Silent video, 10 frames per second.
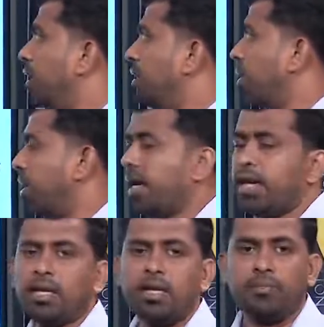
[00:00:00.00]
not like
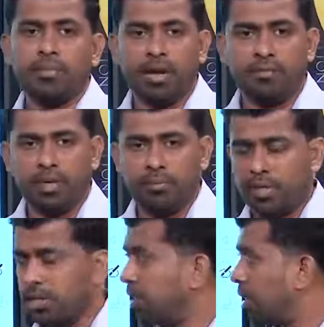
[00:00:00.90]
private
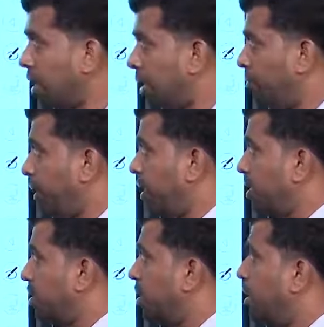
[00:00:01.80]
limited
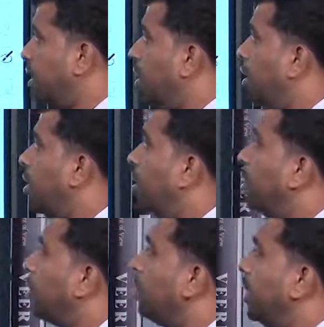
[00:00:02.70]
companies.
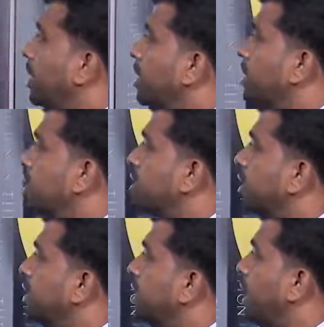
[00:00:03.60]
Going
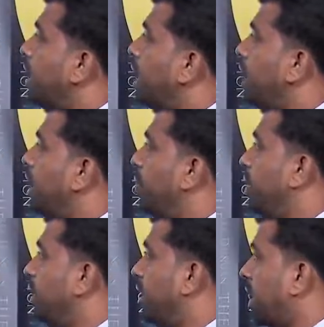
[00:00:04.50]
concern and
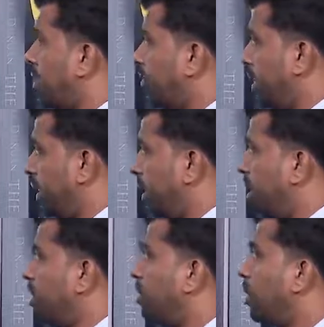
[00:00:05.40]
unlimited liability.
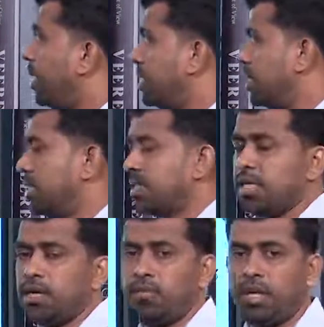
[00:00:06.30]
Going
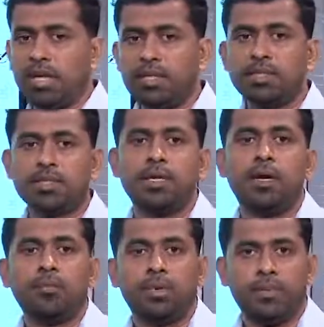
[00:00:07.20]
concern means
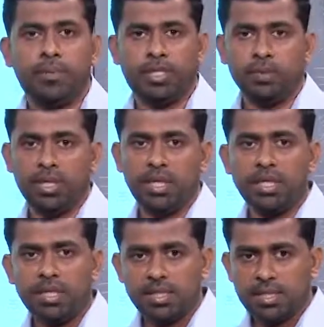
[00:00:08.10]
perpetual
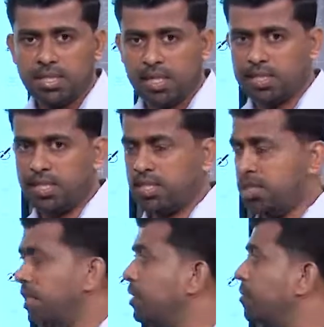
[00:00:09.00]

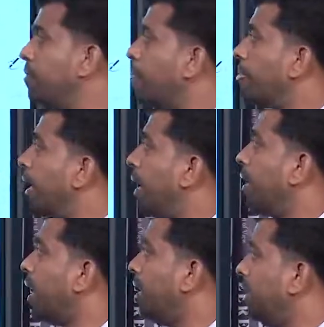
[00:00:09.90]
succession, and
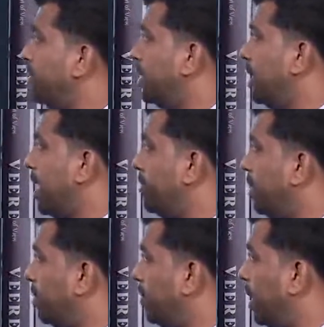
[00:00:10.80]
unlimited
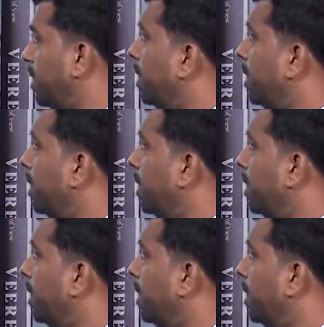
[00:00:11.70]
liability means